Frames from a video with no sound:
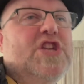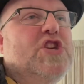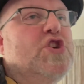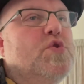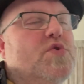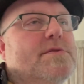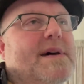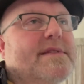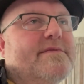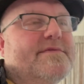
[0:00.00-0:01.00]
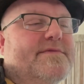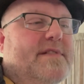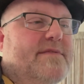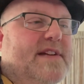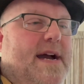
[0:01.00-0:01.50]
huge amount
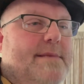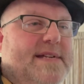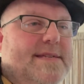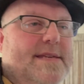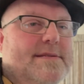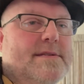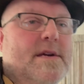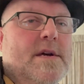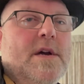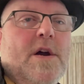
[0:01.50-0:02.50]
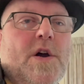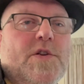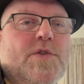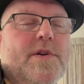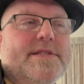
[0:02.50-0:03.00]
of comics and
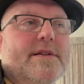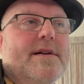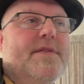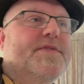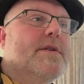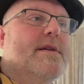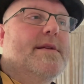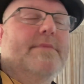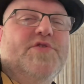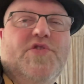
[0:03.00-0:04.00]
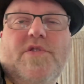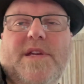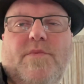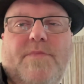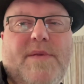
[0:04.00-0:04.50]
toys that are out there, and I'm sure
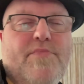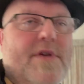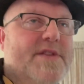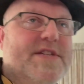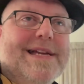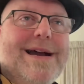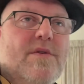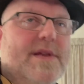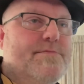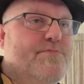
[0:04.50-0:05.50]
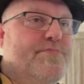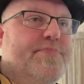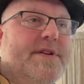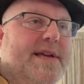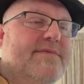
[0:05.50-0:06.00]
he will be branching out and
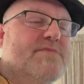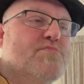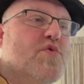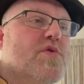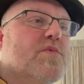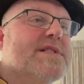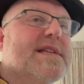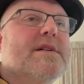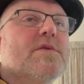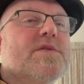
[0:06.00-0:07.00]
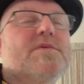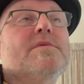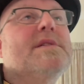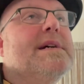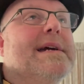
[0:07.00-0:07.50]
putting even more once he goes
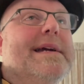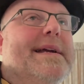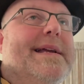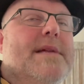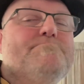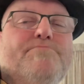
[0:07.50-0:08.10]
through. He had